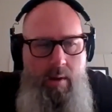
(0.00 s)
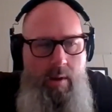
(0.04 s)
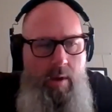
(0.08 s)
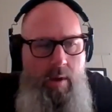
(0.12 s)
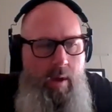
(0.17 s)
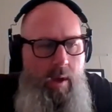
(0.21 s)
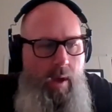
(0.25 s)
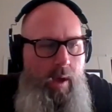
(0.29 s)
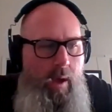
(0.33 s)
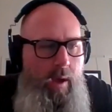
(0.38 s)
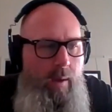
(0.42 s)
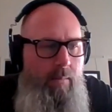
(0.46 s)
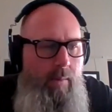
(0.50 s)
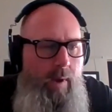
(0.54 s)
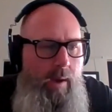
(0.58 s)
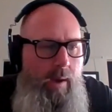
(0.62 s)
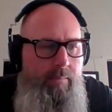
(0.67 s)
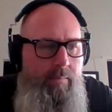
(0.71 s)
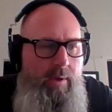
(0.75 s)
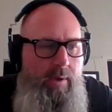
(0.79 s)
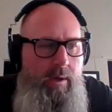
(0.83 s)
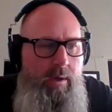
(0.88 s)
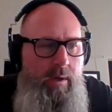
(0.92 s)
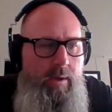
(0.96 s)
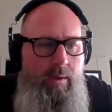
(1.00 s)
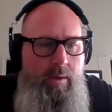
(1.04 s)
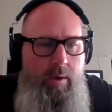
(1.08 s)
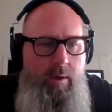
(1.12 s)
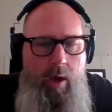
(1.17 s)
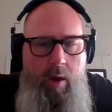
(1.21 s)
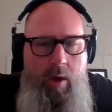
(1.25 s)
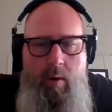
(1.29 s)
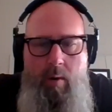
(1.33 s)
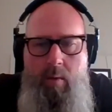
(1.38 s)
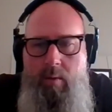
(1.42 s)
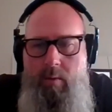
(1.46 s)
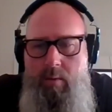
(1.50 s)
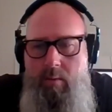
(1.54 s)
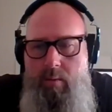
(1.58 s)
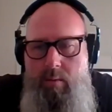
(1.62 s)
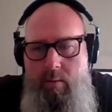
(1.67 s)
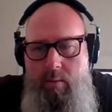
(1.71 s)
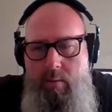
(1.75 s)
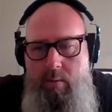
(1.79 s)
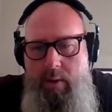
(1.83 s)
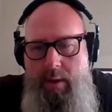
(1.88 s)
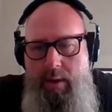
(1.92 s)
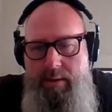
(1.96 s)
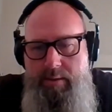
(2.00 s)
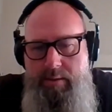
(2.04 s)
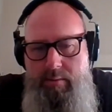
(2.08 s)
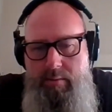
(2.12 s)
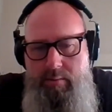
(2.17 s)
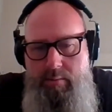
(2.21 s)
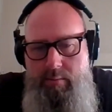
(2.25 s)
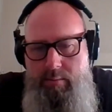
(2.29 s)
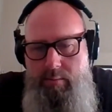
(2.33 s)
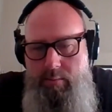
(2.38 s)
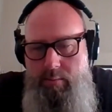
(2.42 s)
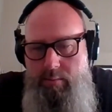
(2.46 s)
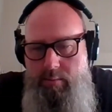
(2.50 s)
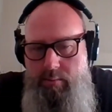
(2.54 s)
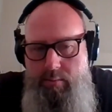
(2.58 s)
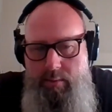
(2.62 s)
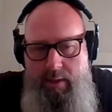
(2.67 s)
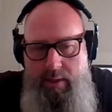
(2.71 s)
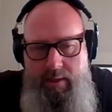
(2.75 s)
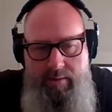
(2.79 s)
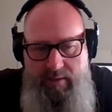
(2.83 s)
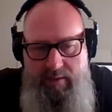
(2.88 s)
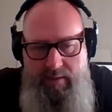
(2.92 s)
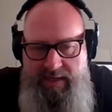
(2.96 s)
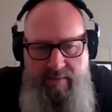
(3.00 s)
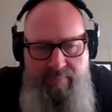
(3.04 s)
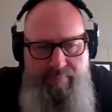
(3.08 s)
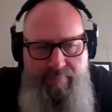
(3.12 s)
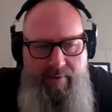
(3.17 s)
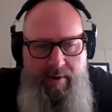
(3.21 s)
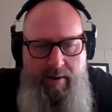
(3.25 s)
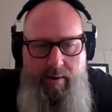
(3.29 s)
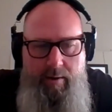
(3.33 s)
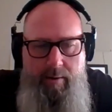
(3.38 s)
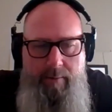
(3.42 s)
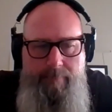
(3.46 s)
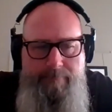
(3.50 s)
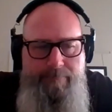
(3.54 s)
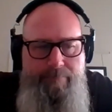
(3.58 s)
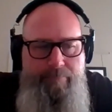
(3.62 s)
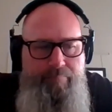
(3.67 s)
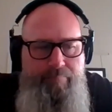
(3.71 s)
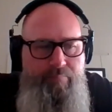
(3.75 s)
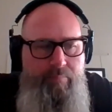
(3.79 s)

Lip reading: I'm going to go and leave here.